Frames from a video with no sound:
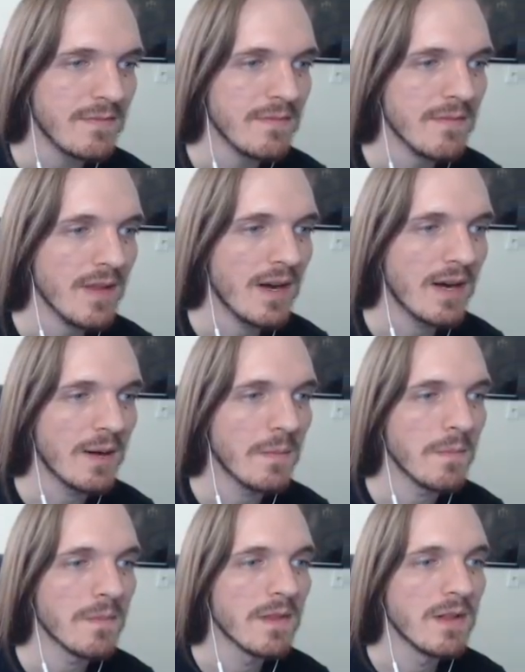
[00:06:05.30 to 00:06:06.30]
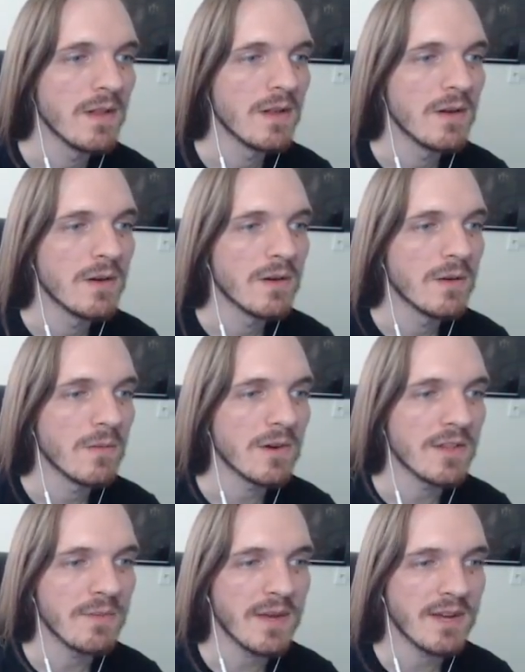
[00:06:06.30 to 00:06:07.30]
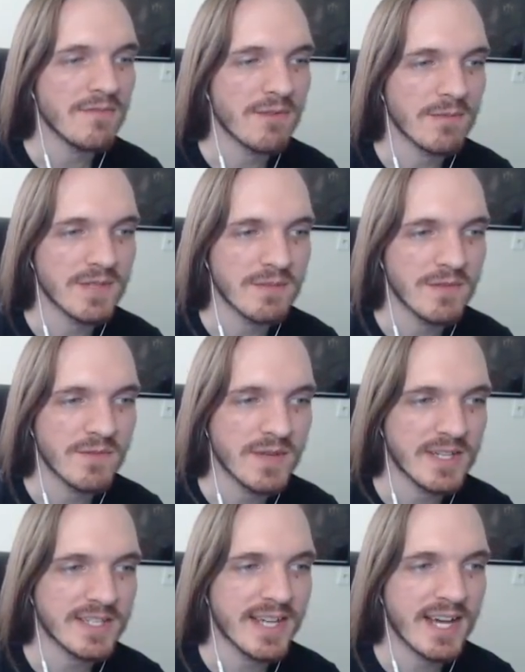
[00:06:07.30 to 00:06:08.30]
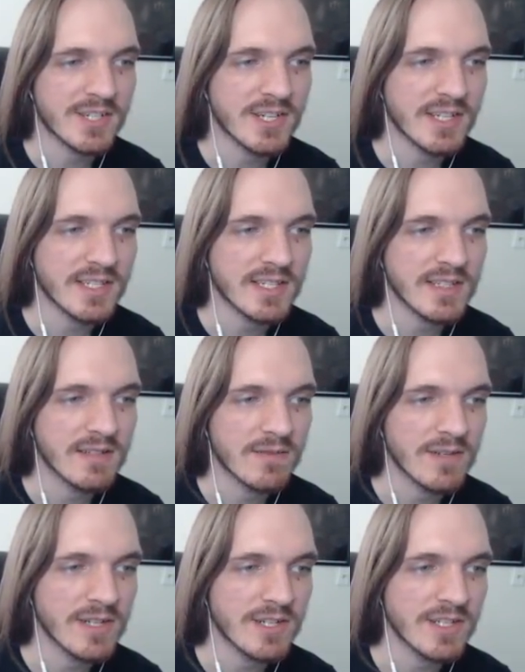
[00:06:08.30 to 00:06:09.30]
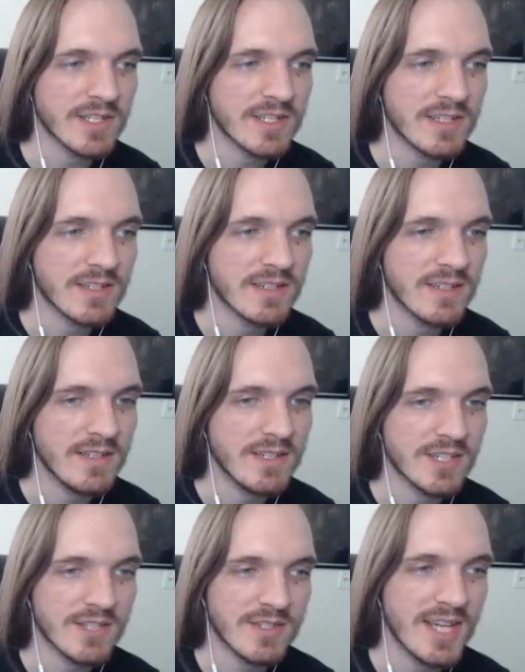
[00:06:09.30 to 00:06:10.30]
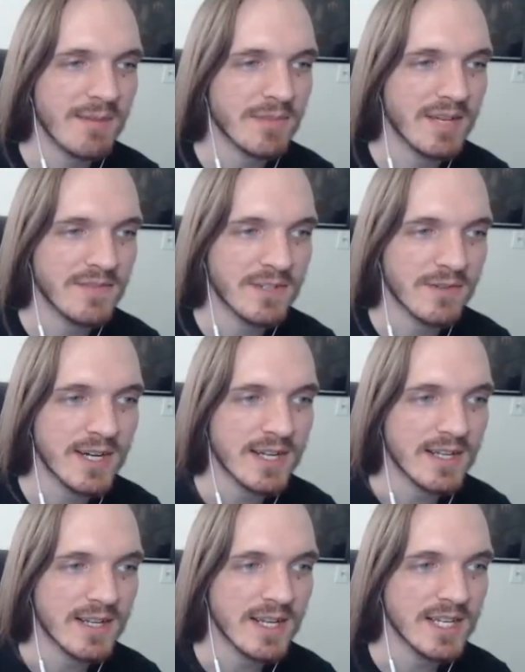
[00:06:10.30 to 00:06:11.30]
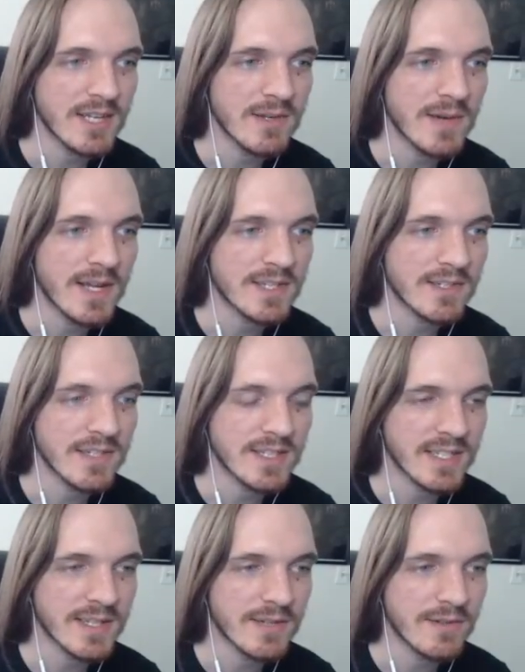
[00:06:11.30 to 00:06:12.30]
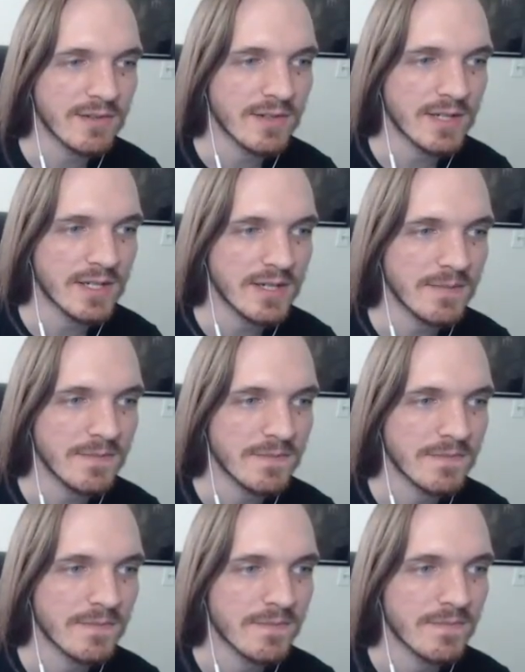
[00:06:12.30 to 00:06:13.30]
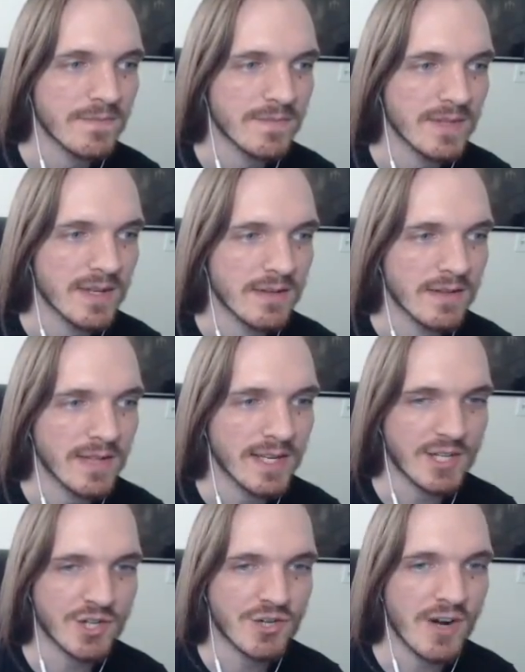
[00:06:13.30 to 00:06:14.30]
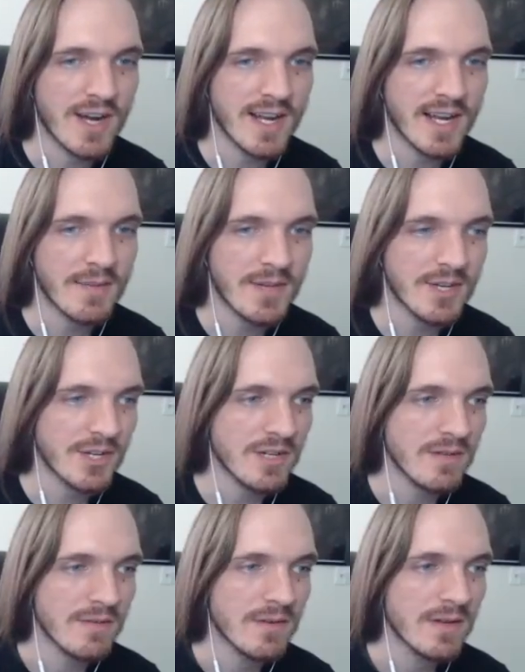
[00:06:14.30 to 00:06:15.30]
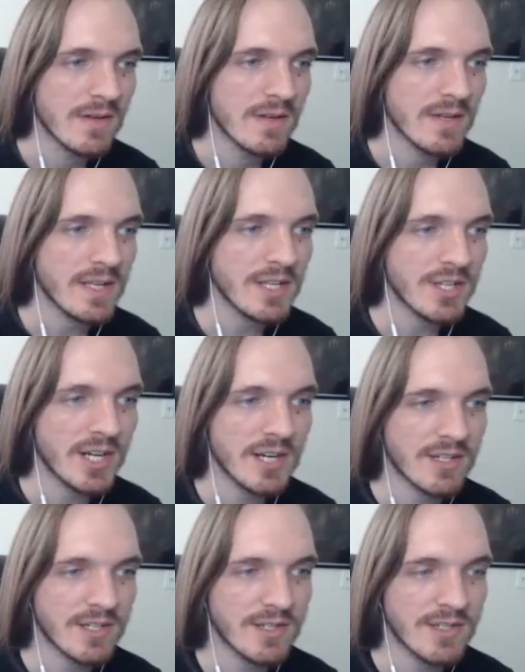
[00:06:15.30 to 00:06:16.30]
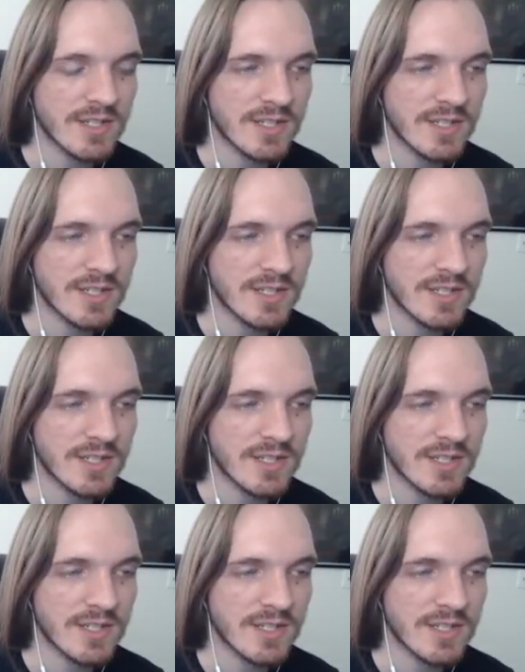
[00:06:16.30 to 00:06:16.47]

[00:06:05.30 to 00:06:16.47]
One of the main forms of movement is dash dancing, where you just tap left and right, and you enter this little, like, trot animation. Each character's